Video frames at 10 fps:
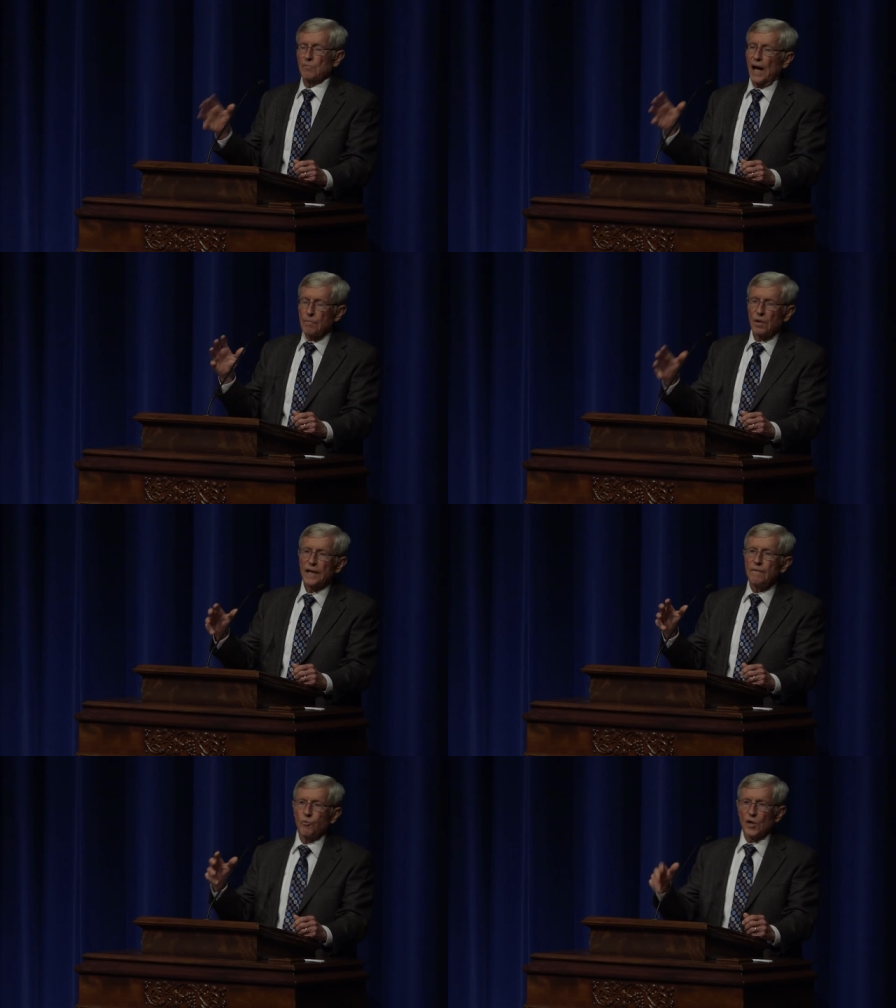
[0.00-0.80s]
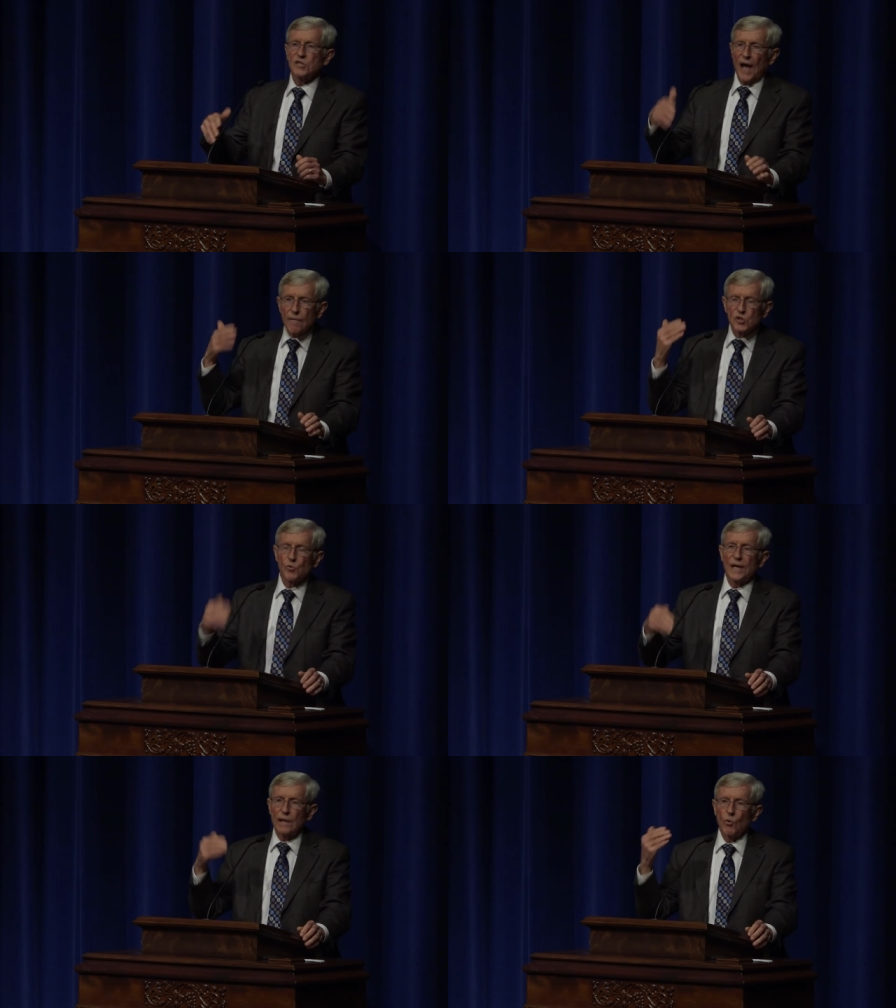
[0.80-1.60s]
my belief was I was
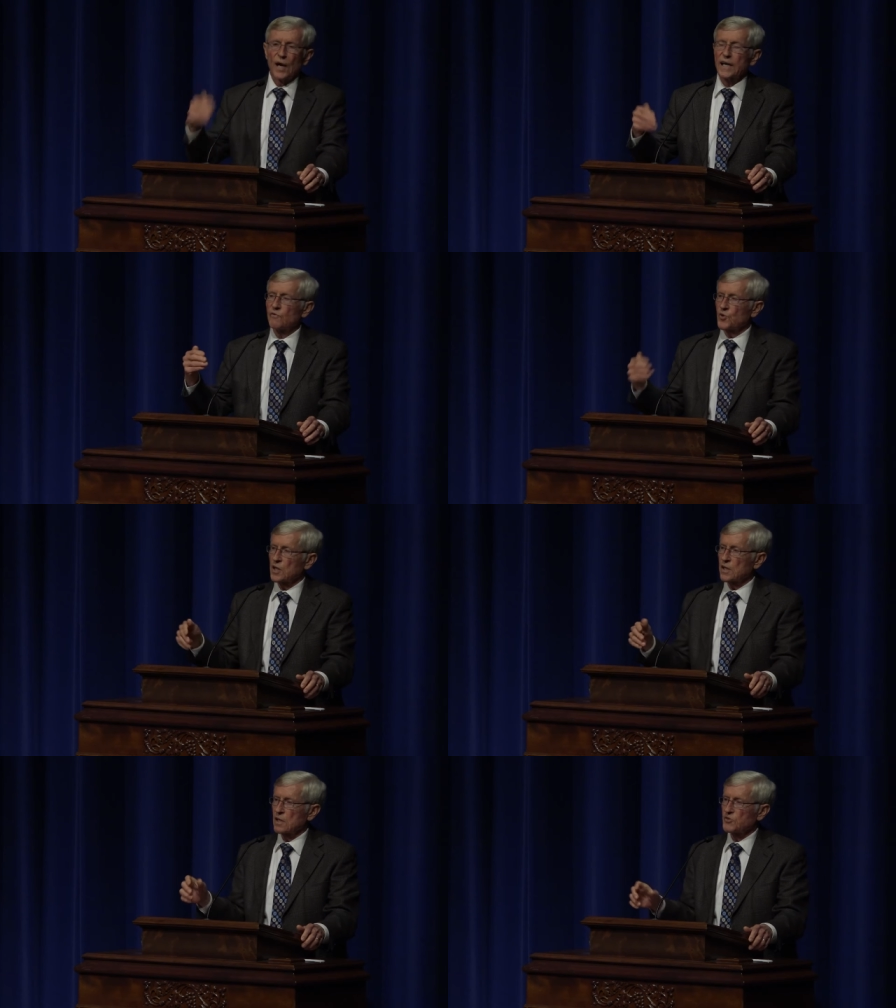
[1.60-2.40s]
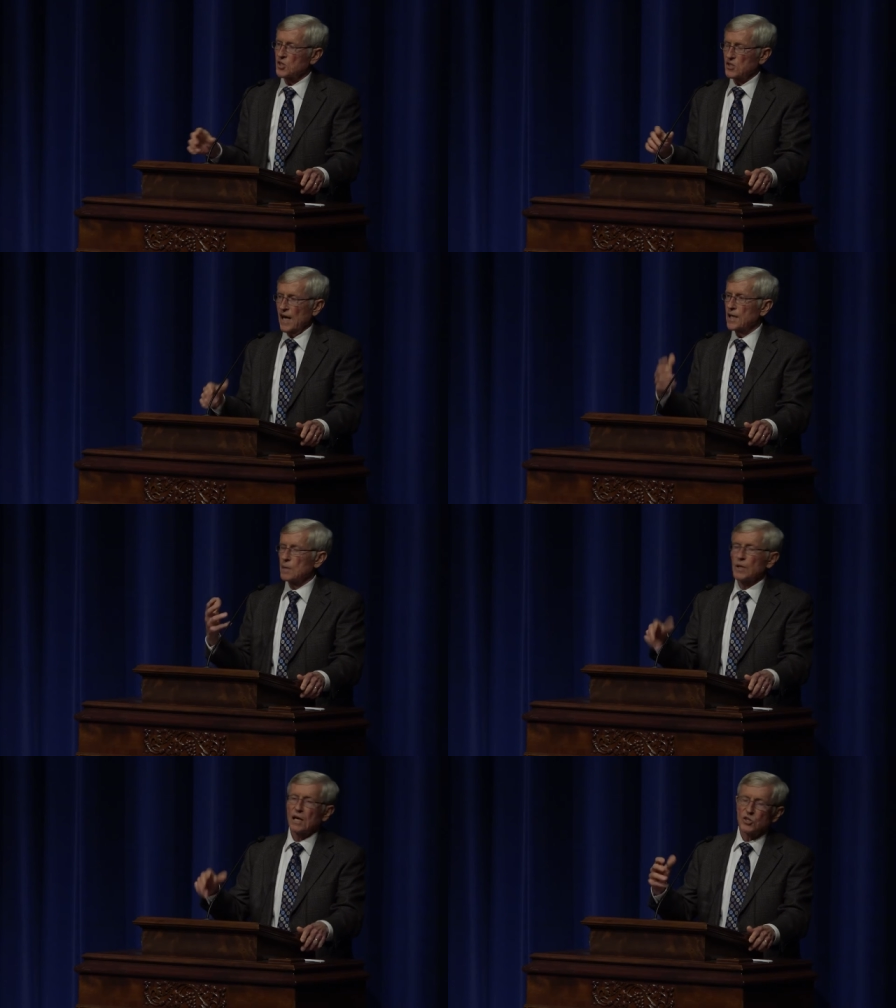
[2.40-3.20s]
really working for the good of society
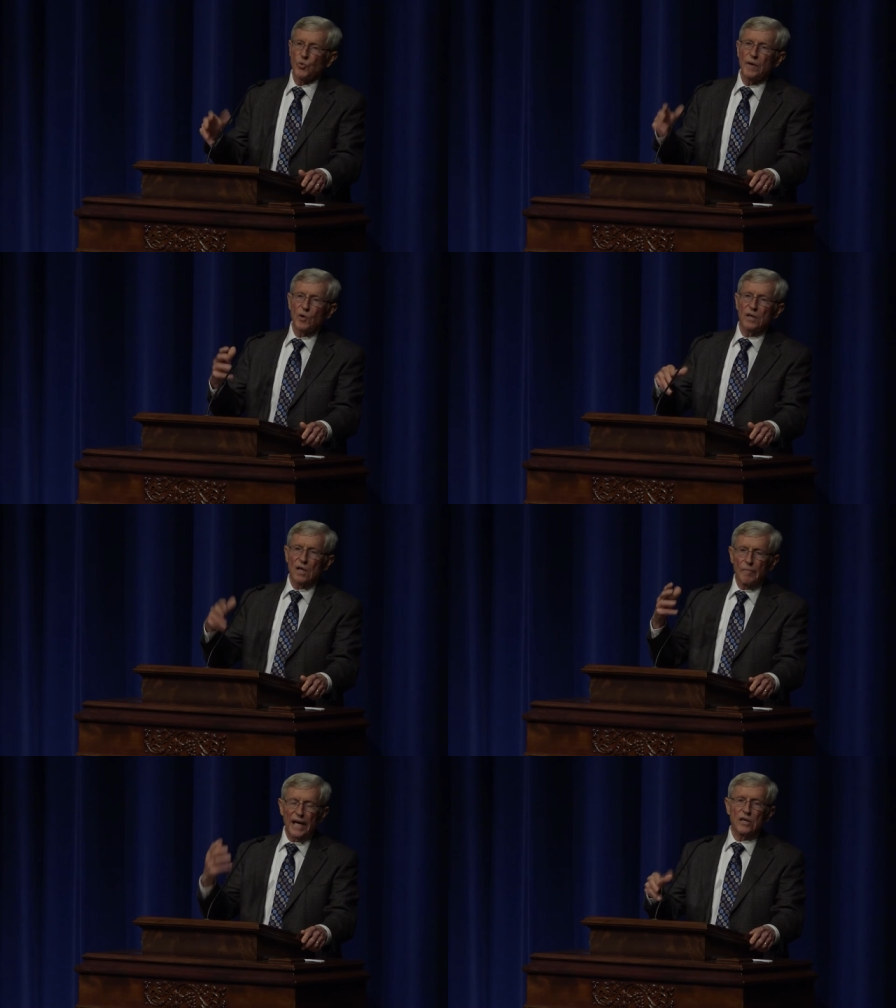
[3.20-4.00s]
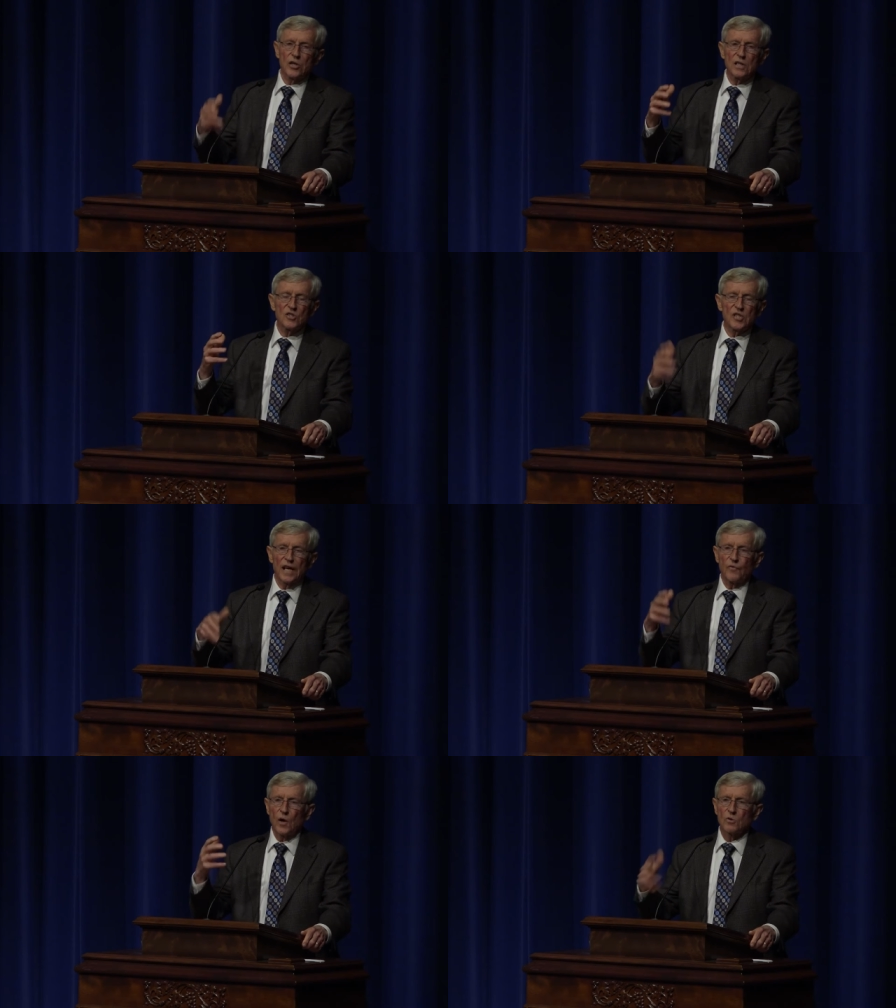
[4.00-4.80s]
because we were going to make good,
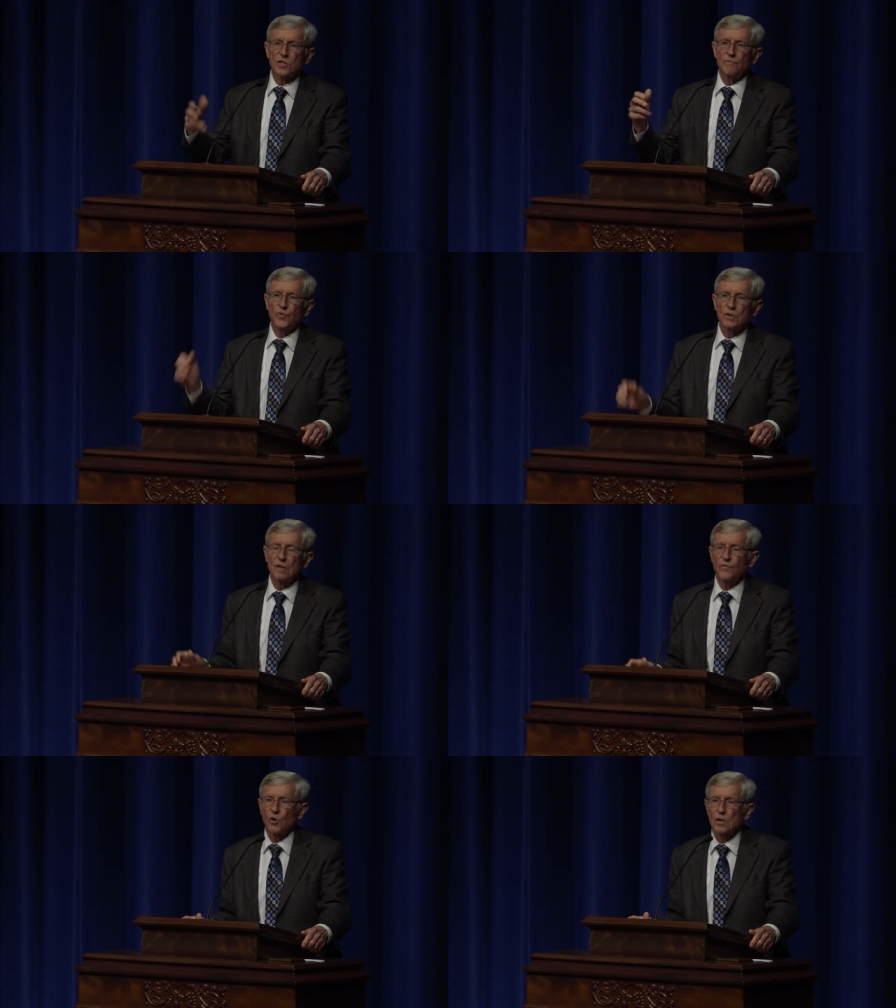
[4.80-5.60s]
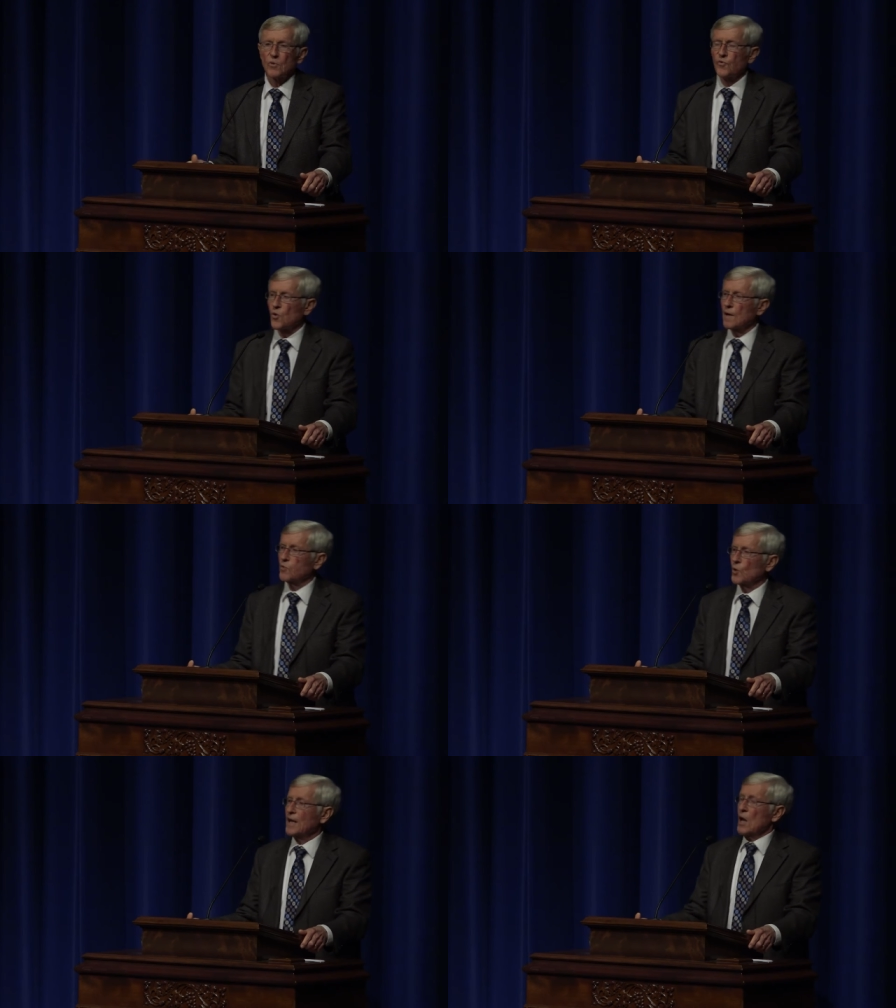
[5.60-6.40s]
safe, wholesome food affordable for
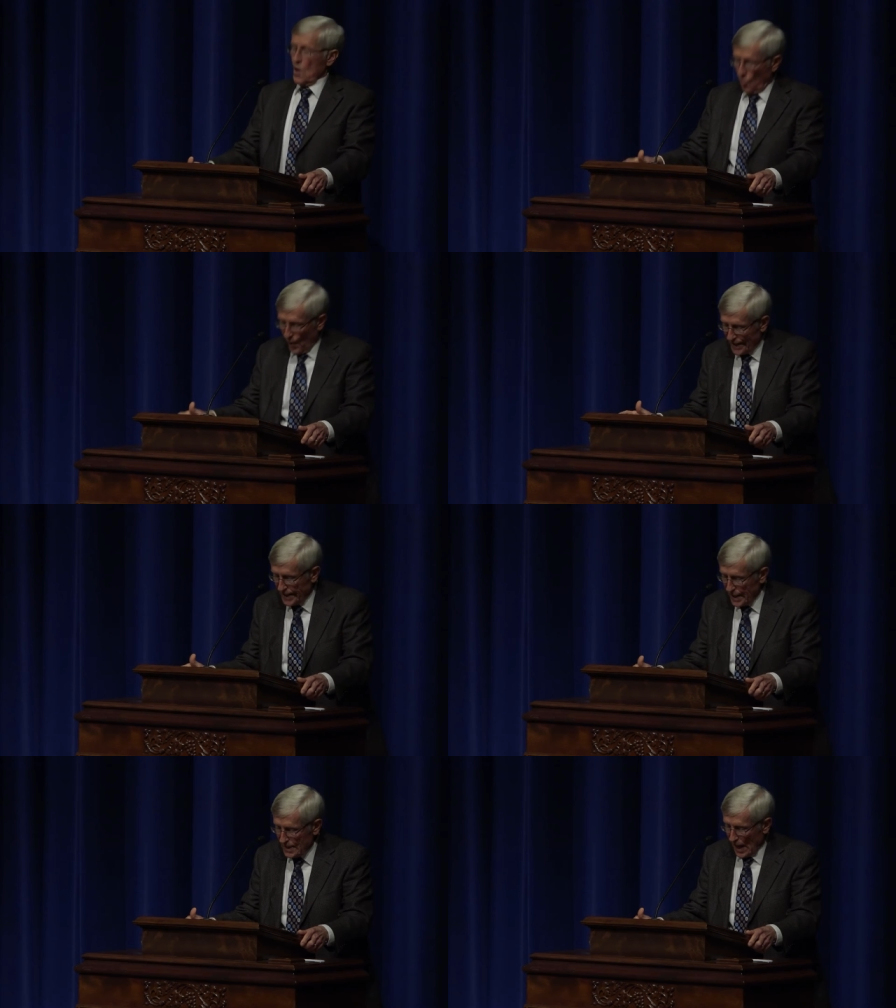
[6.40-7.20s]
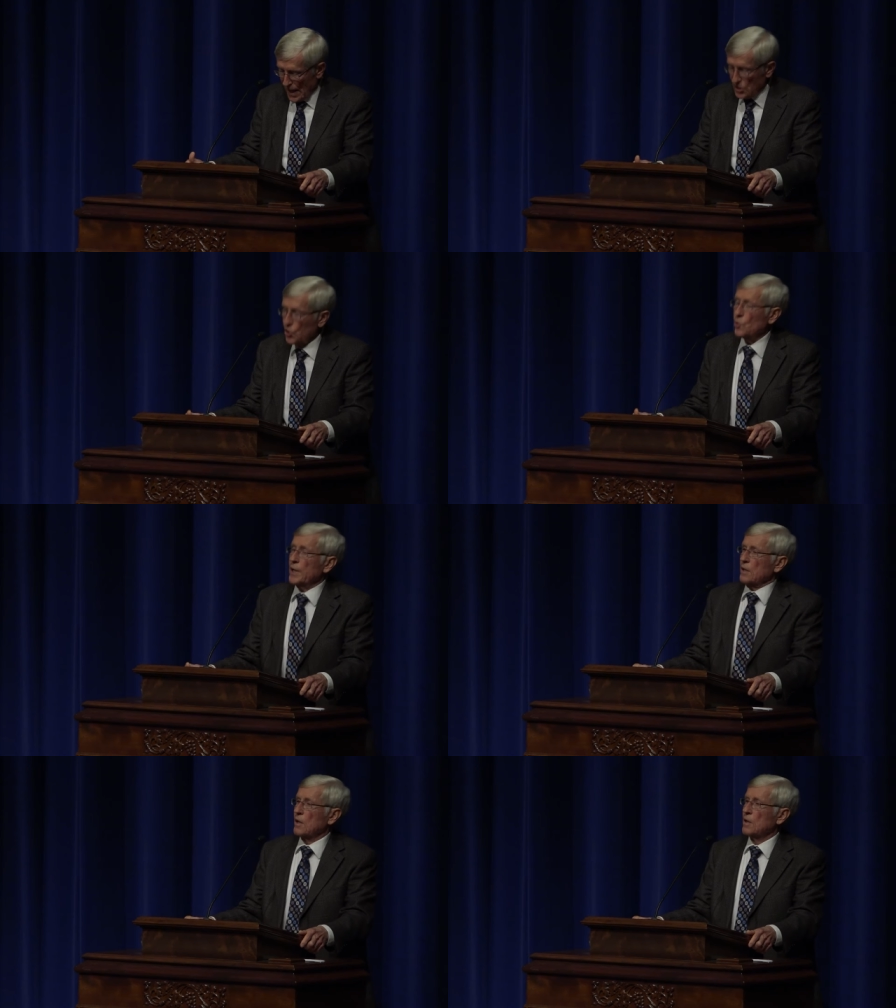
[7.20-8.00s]
everyone. We did not do it.